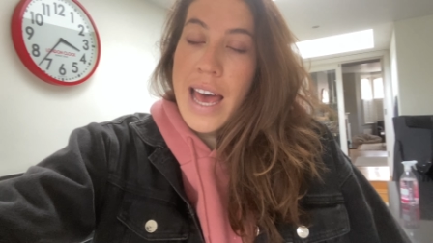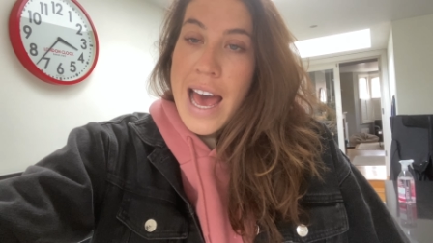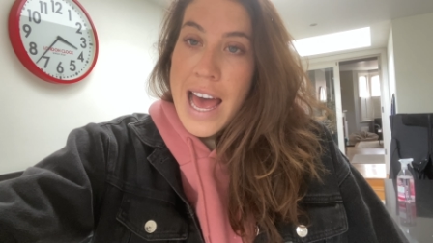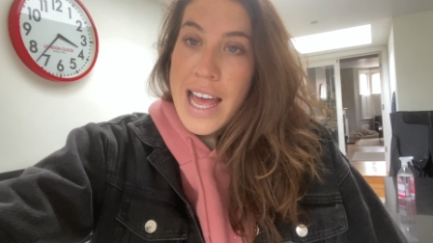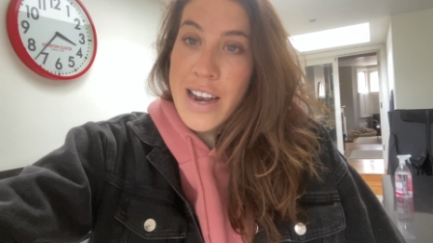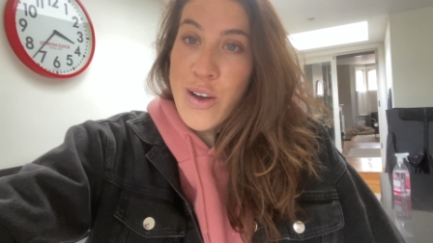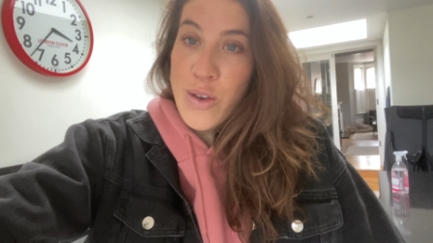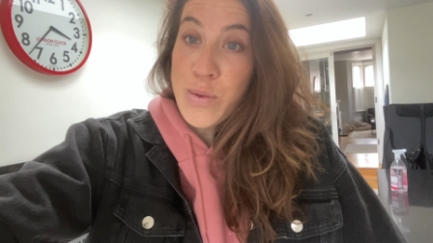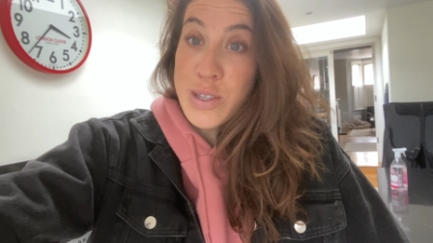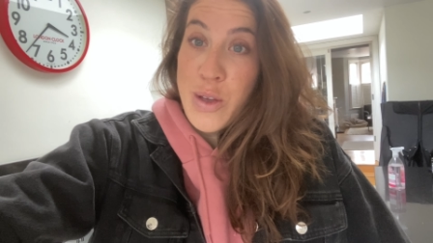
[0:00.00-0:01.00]
and I'll
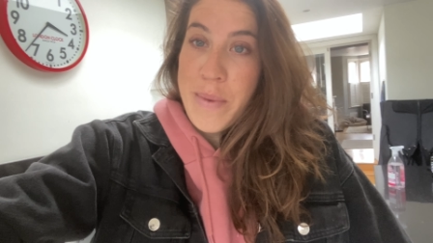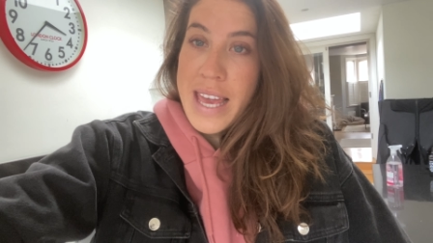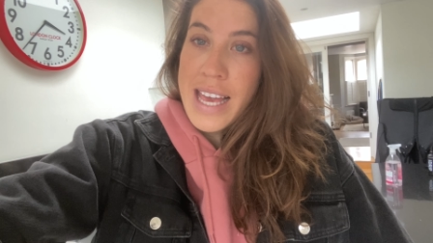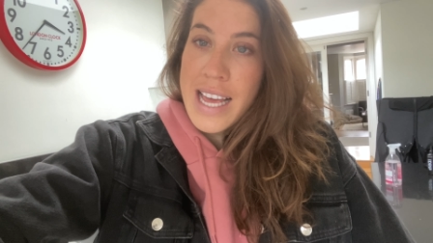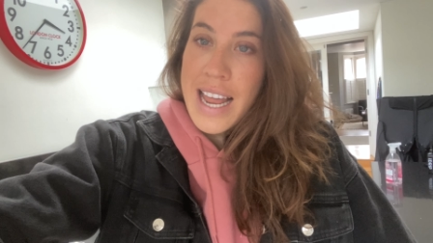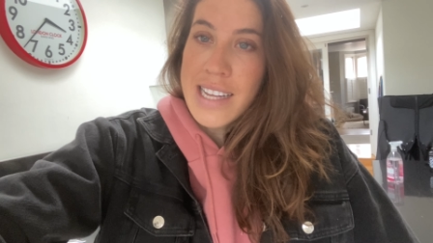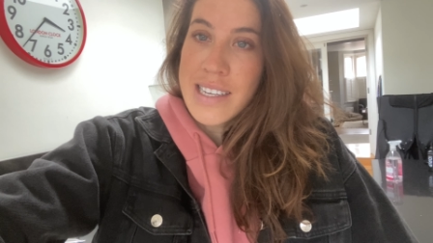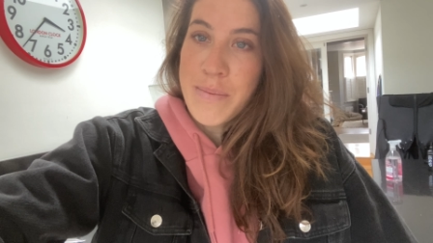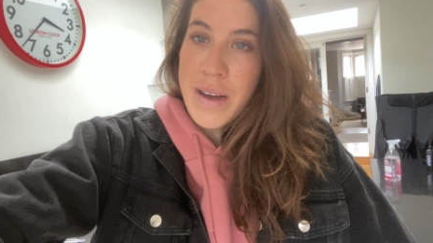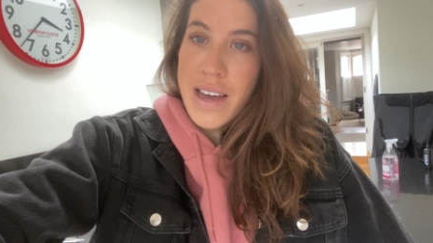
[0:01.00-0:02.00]
also be
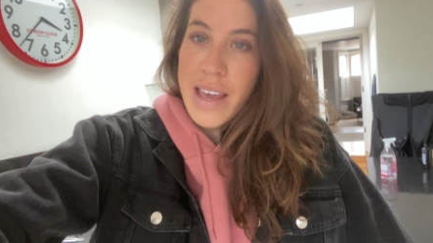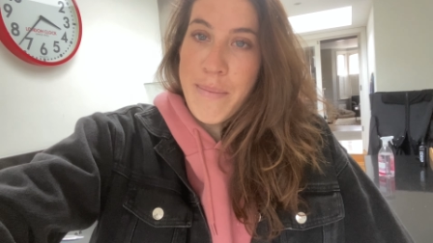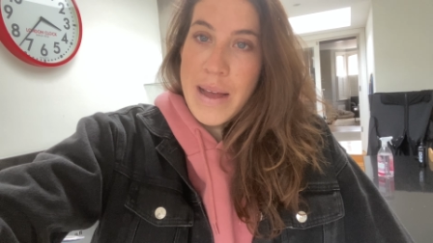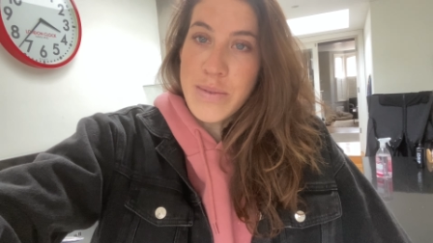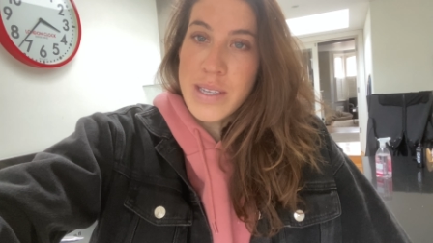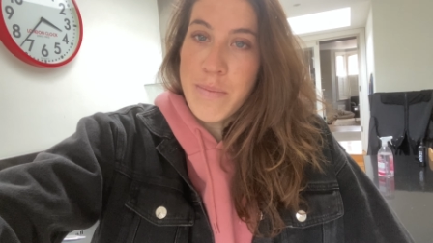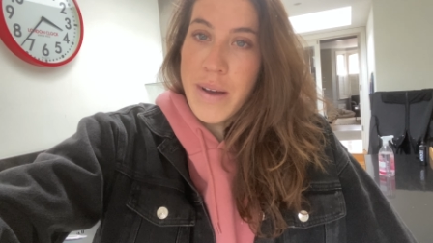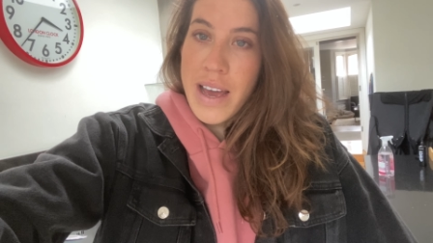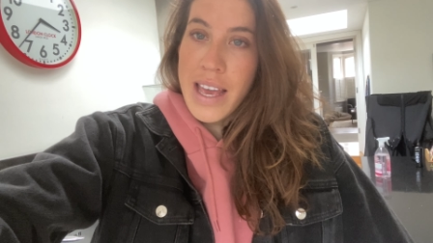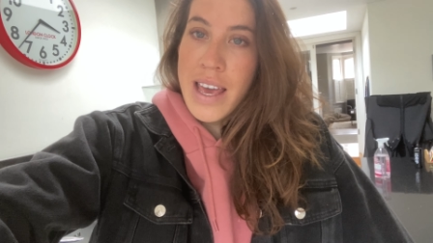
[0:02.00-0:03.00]
collecting my mountain
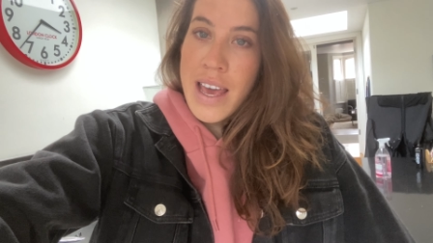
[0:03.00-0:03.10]
bike.